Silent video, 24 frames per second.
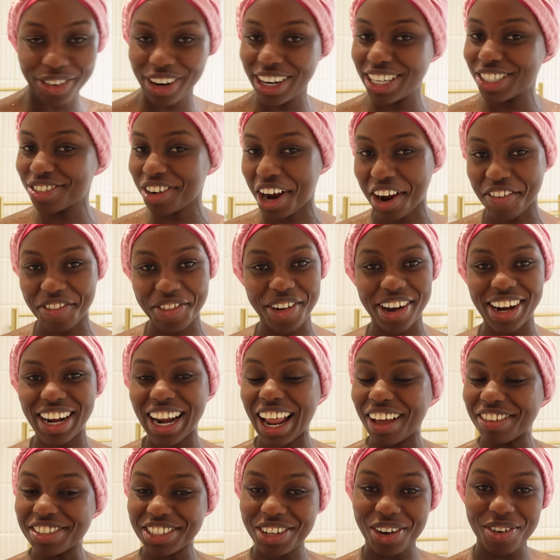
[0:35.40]
create travel and
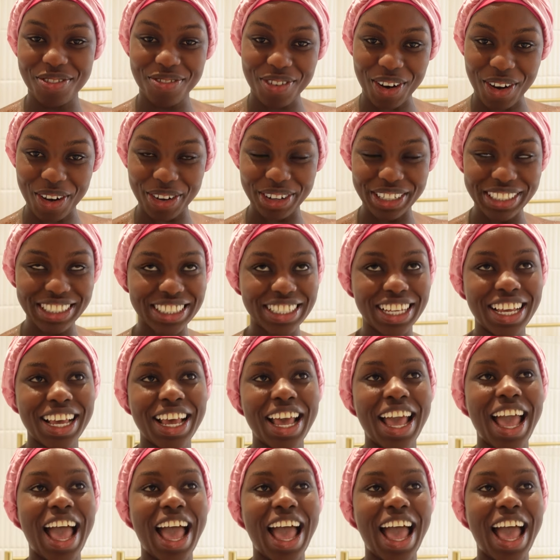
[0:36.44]
lifestyle vlogs.